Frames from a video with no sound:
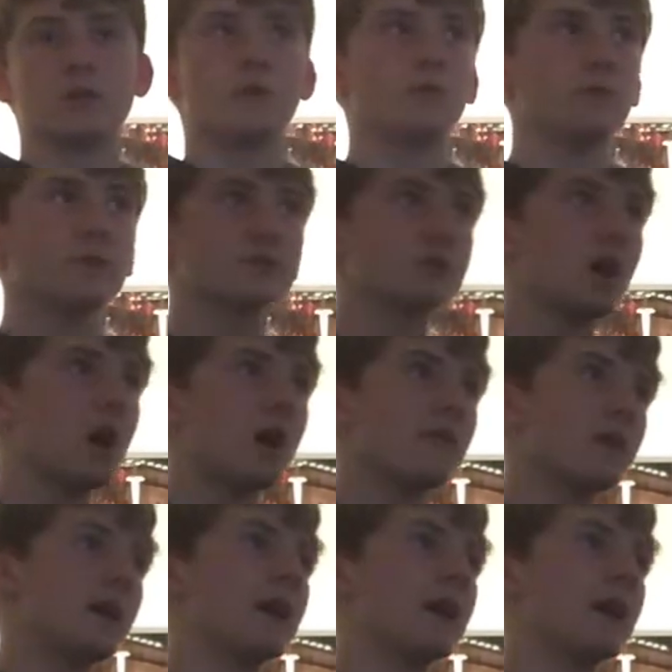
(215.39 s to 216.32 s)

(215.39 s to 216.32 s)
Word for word: And we saw